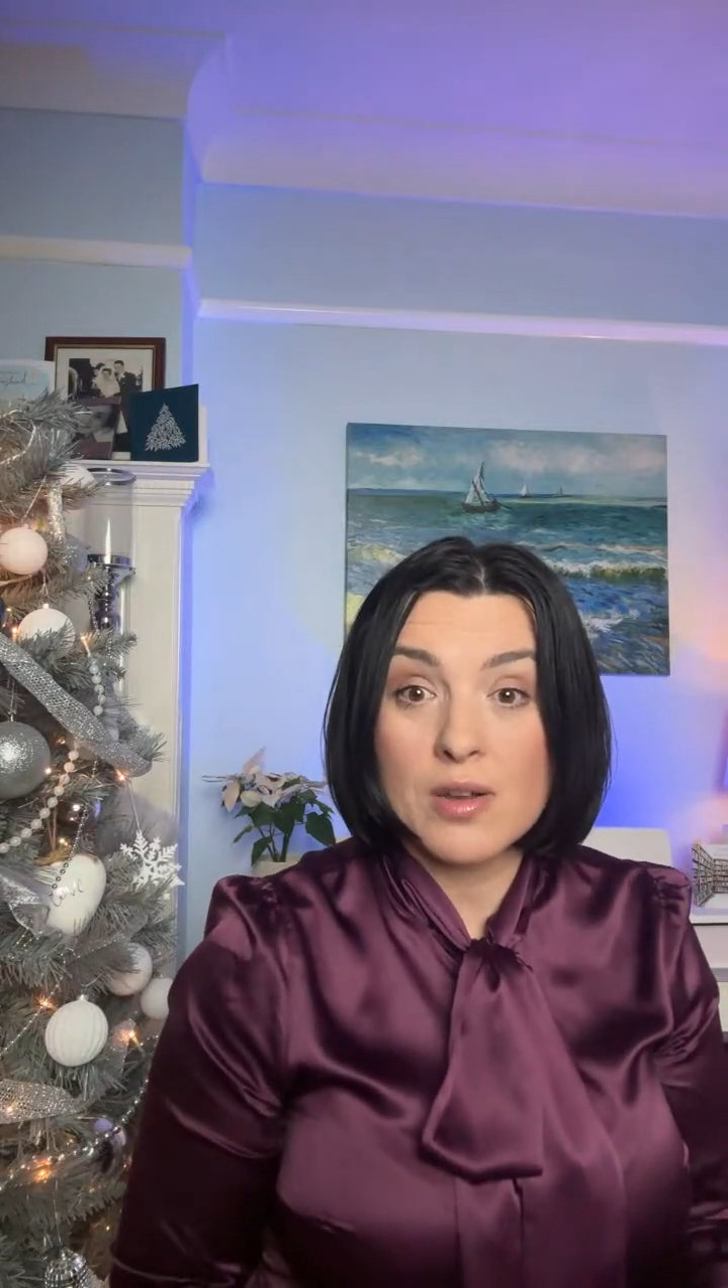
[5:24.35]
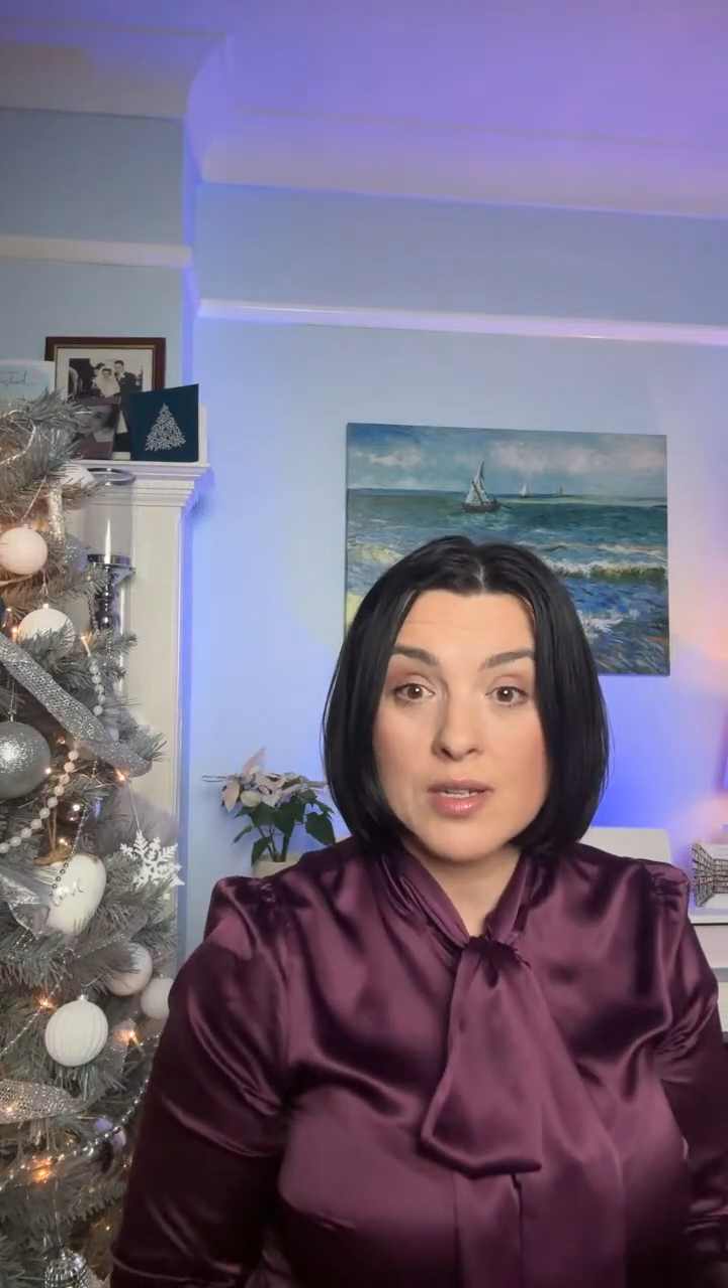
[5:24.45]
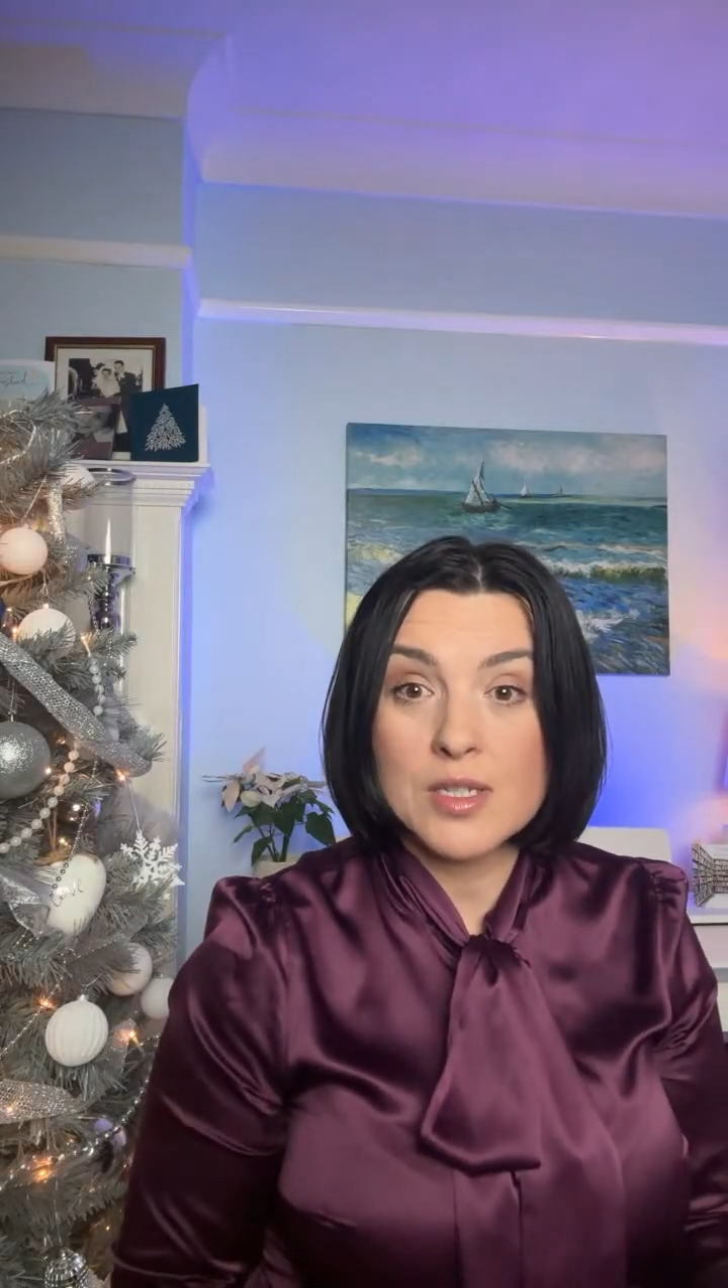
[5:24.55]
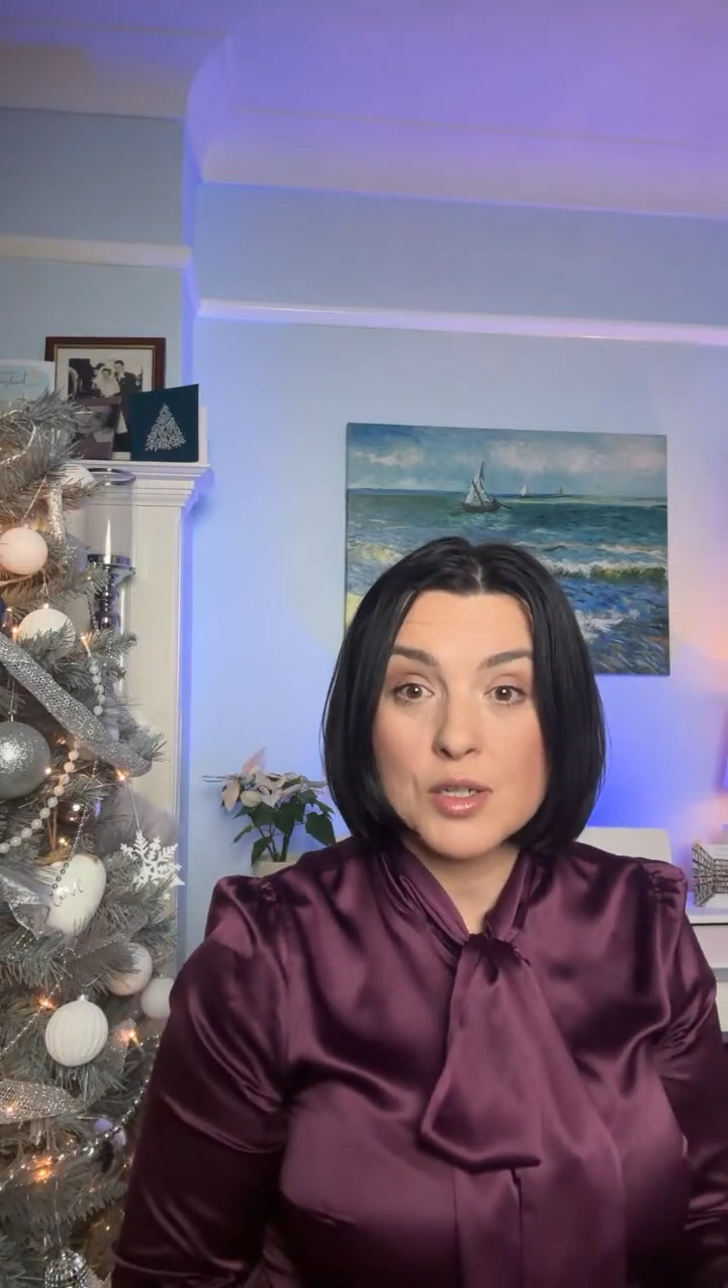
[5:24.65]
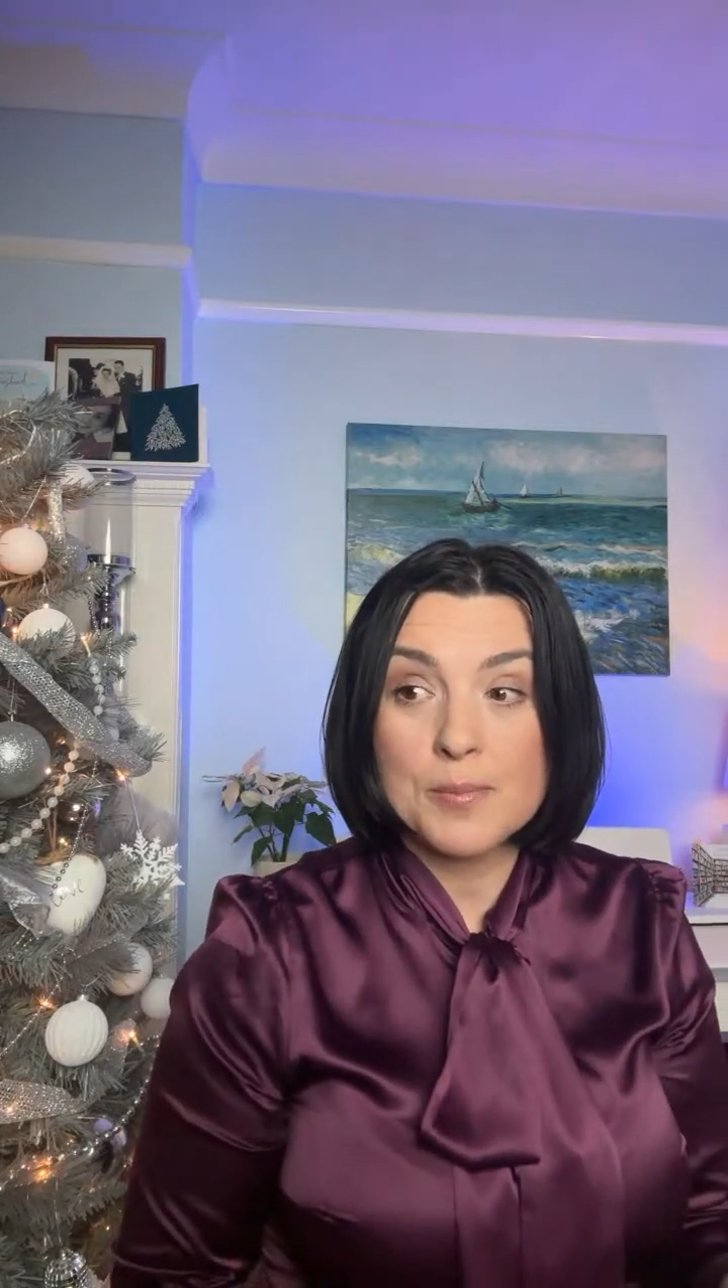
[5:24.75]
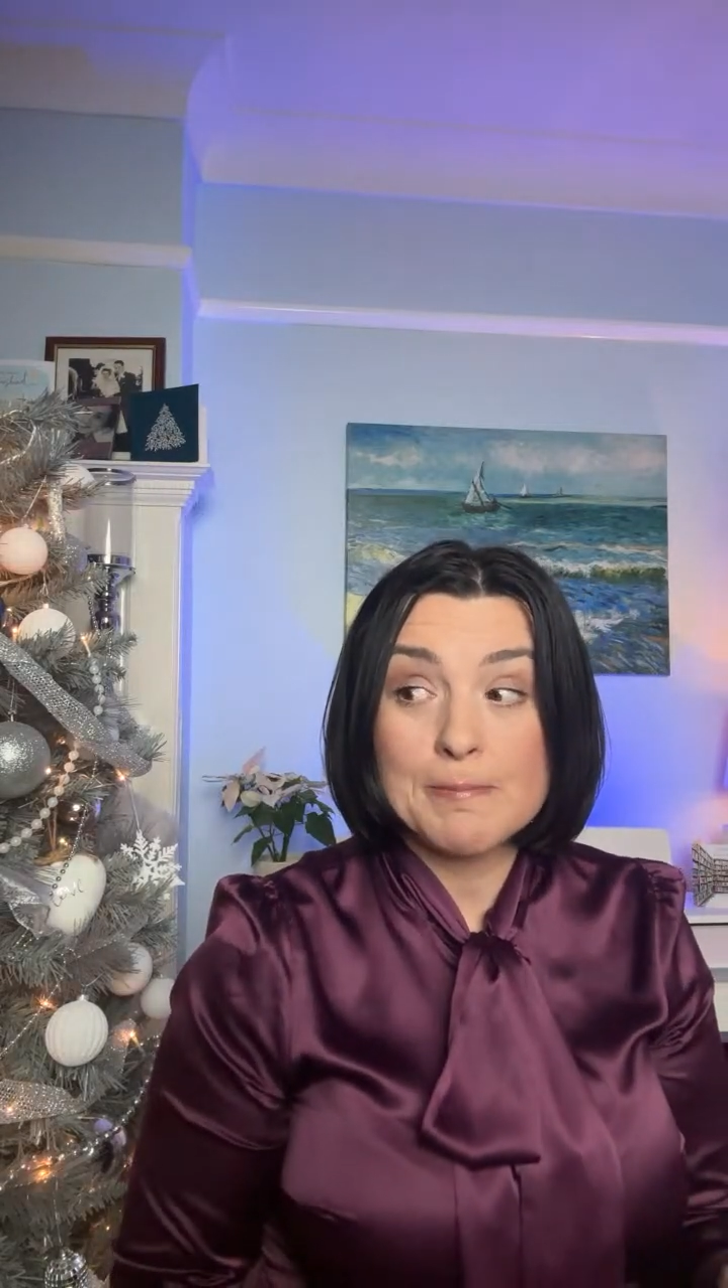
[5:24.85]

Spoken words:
it.